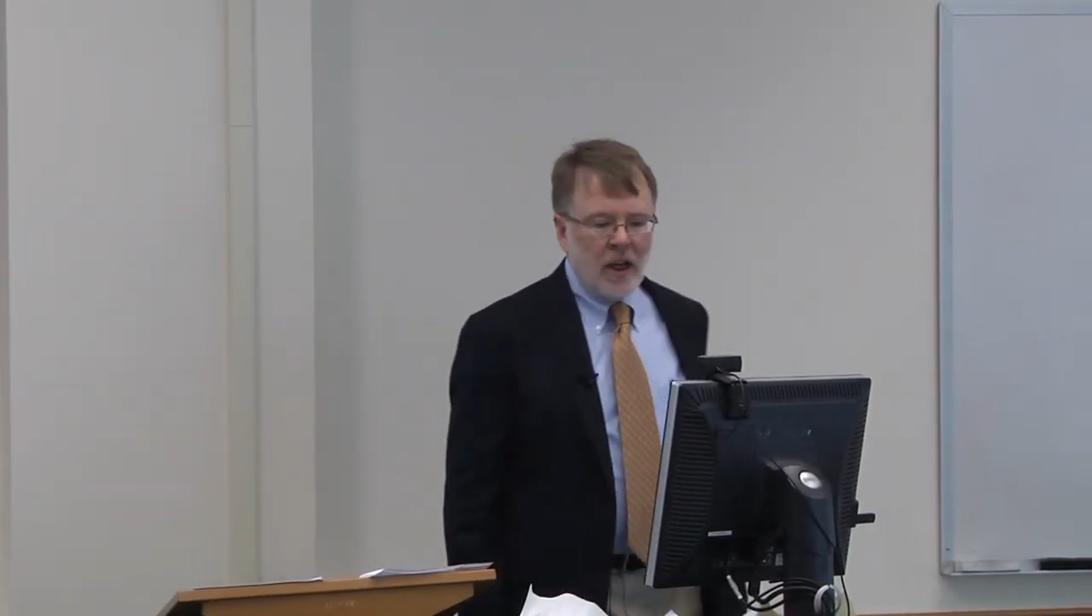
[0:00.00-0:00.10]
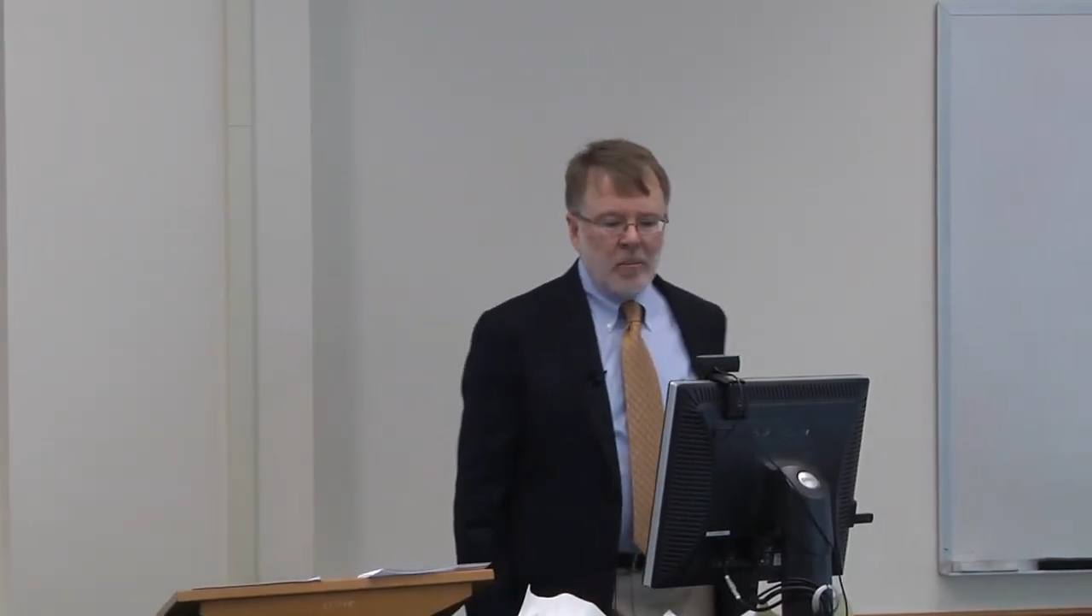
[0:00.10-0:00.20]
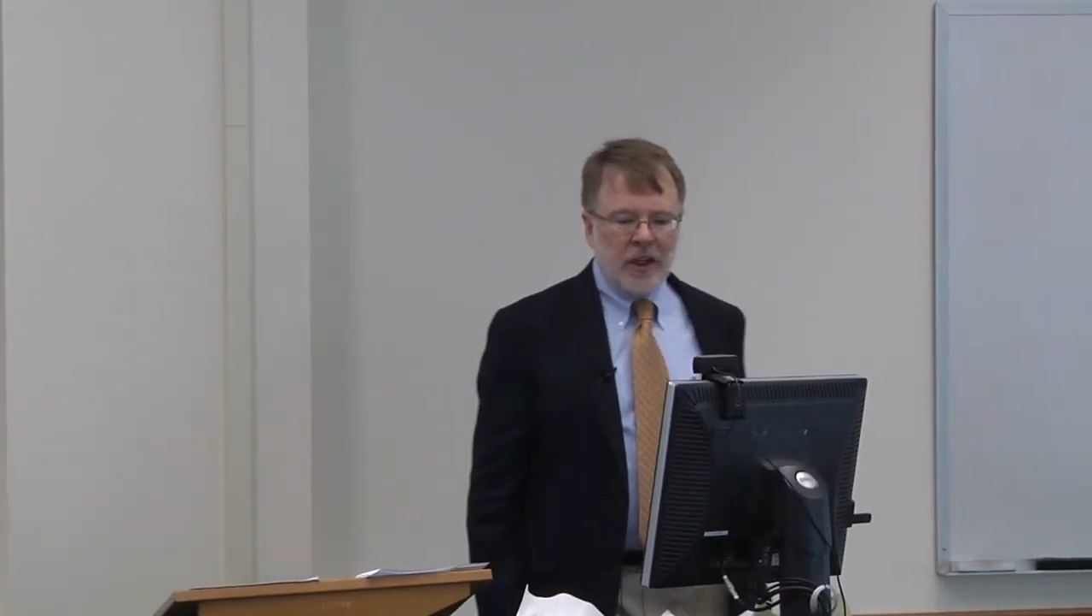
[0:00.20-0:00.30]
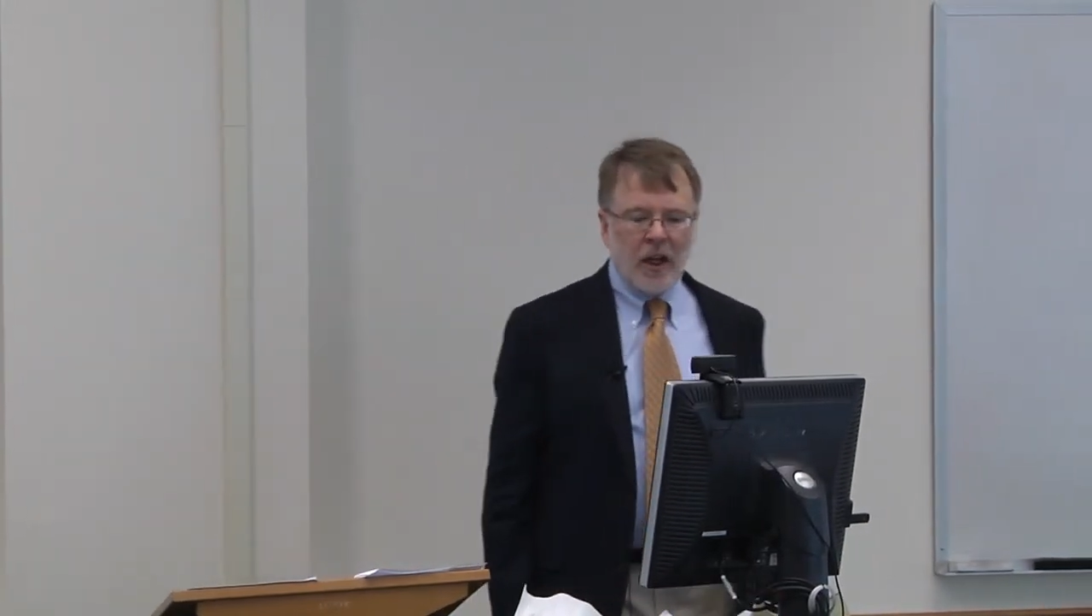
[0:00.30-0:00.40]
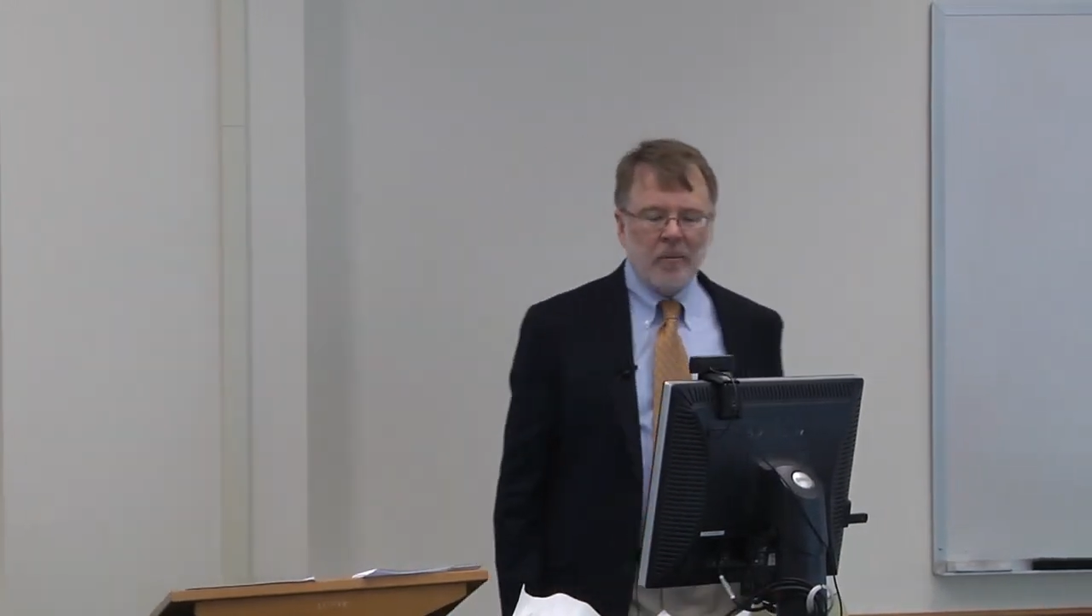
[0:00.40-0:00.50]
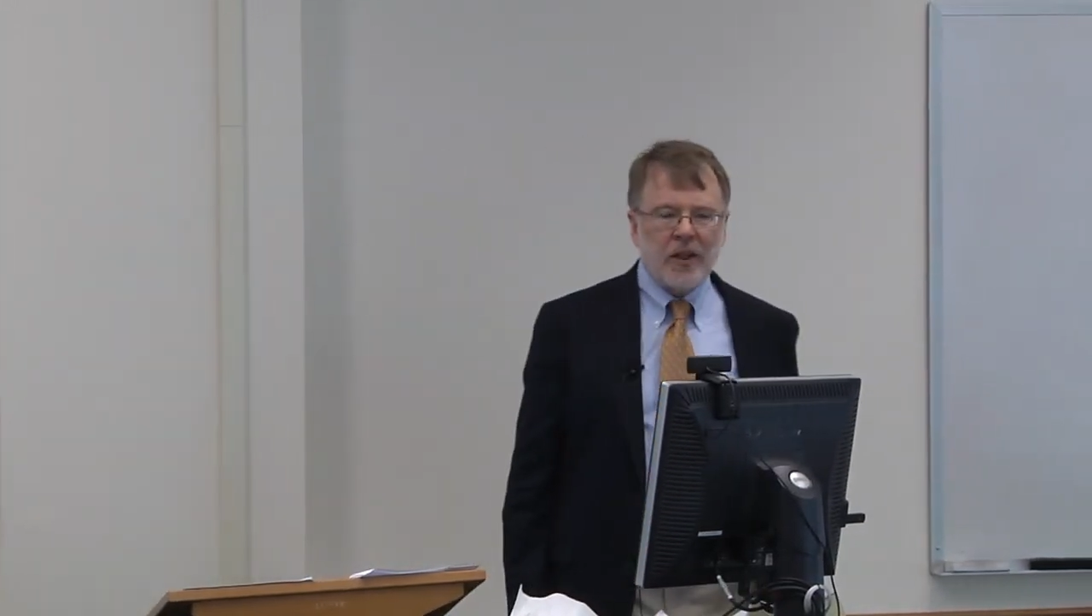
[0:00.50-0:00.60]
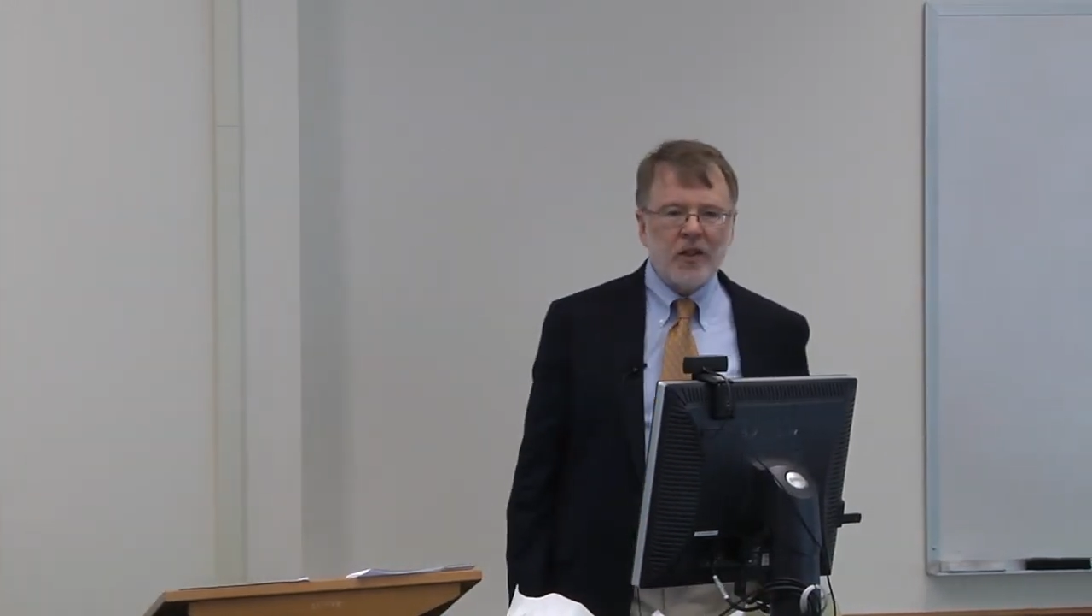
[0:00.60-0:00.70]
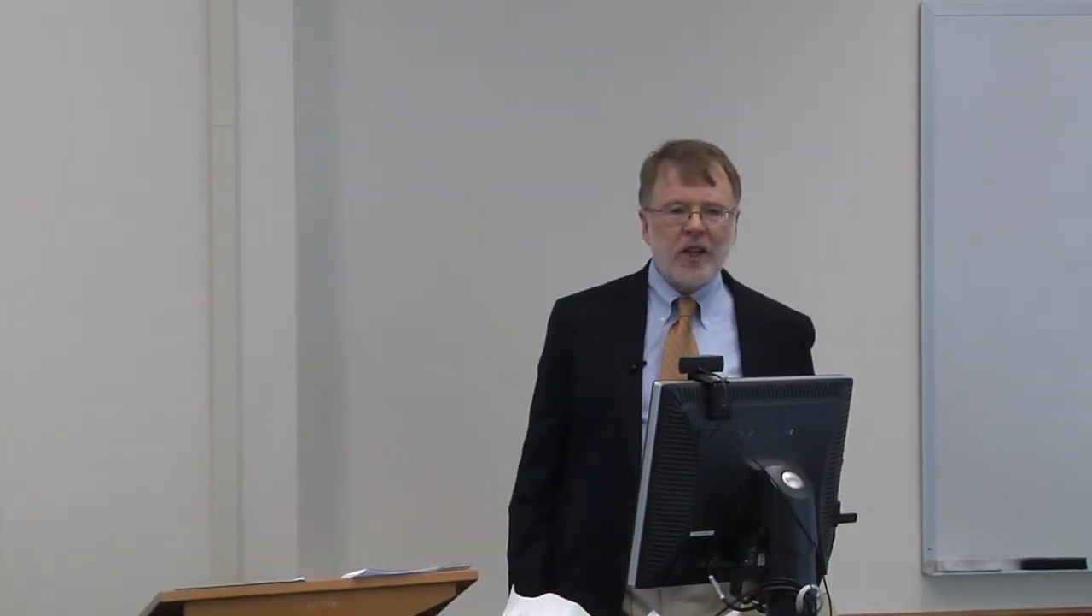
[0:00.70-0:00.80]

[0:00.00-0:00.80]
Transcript: become these